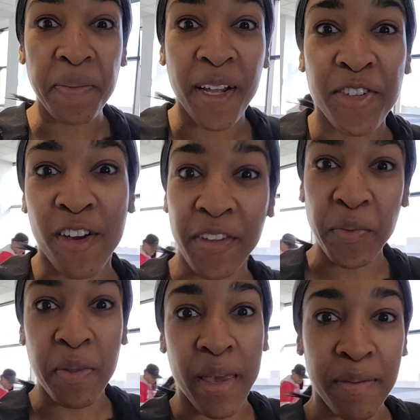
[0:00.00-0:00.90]
I'm not traveling
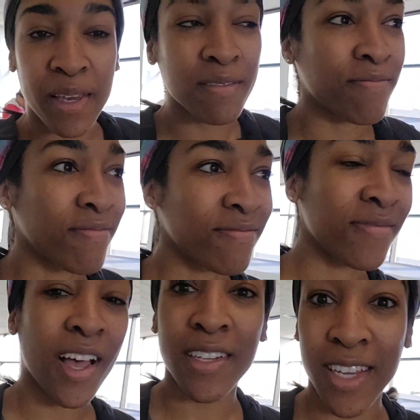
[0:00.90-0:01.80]
with a baby.
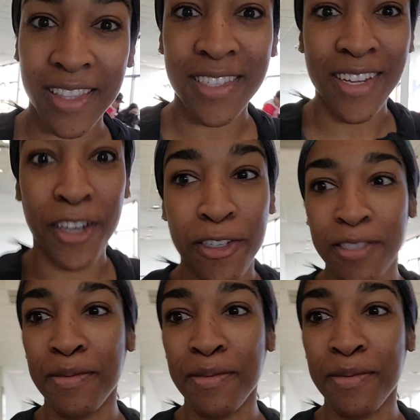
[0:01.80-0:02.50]
I take the stairs.